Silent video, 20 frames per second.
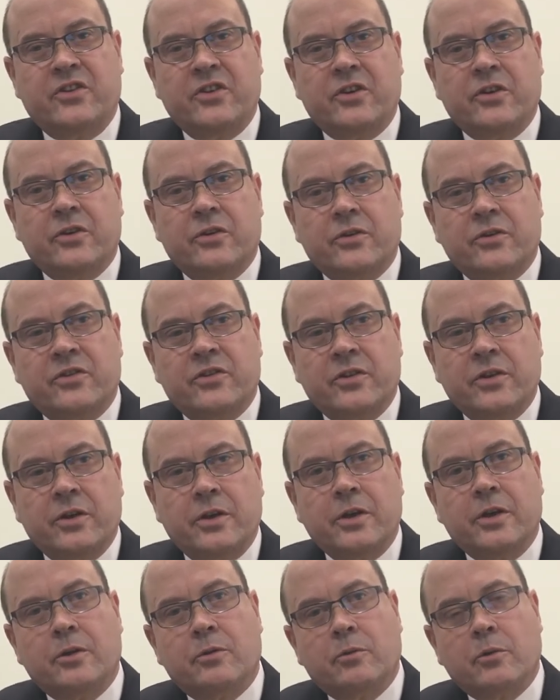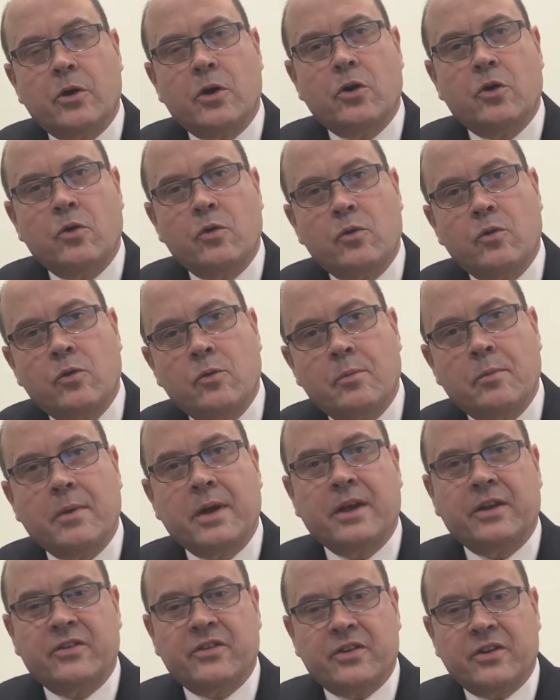years in a row
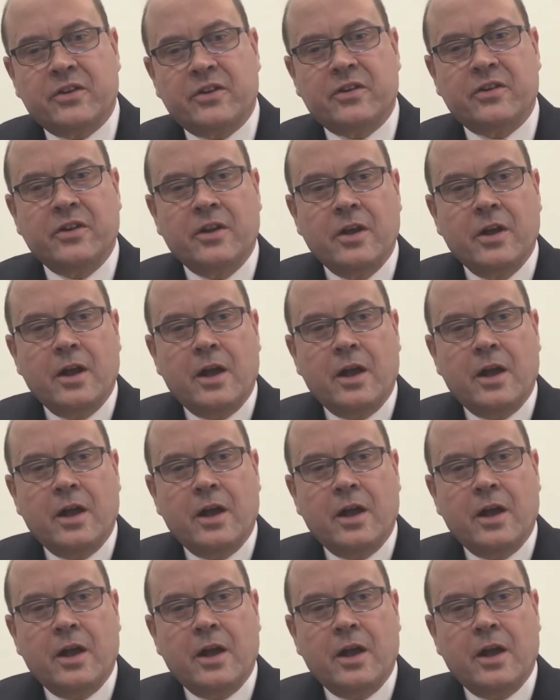makes it,